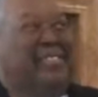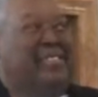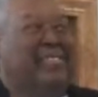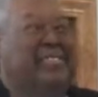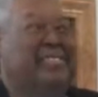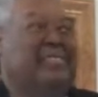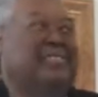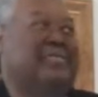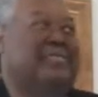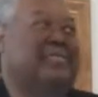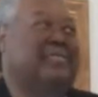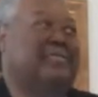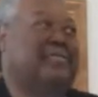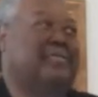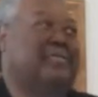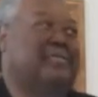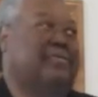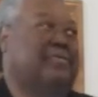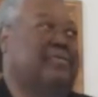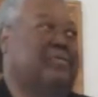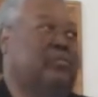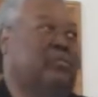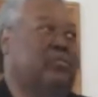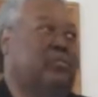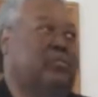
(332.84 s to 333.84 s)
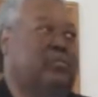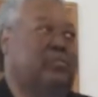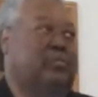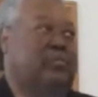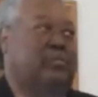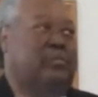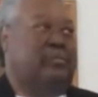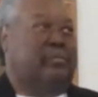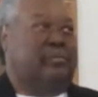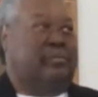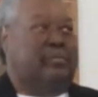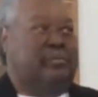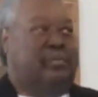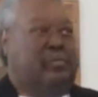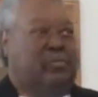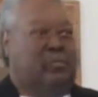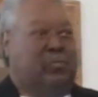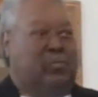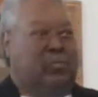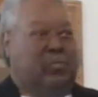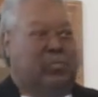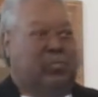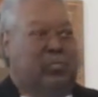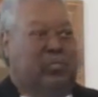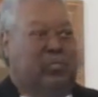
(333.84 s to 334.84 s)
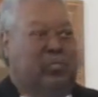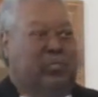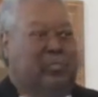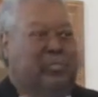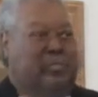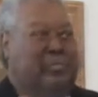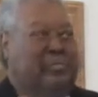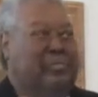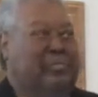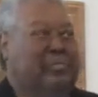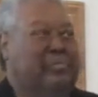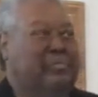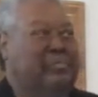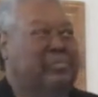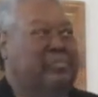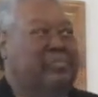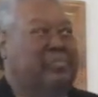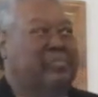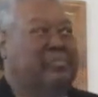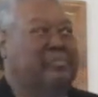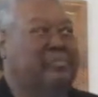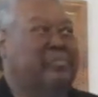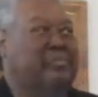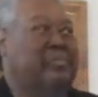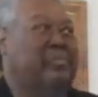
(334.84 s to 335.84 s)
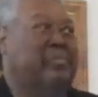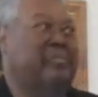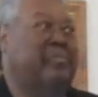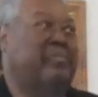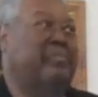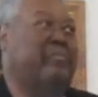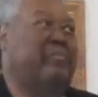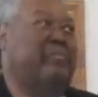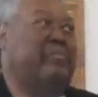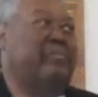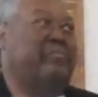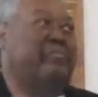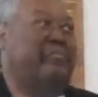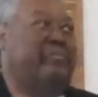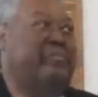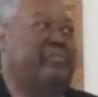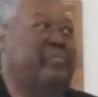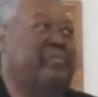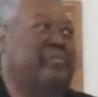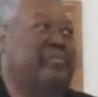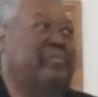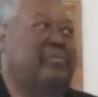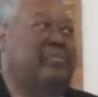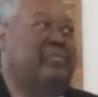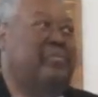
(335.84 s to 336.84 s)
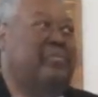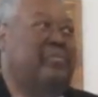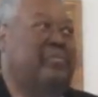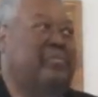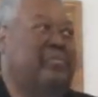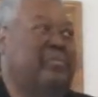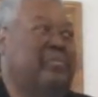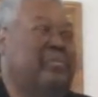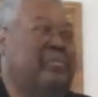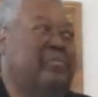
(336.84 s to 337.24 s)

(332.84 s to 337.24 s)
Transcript: The person shown says nothing.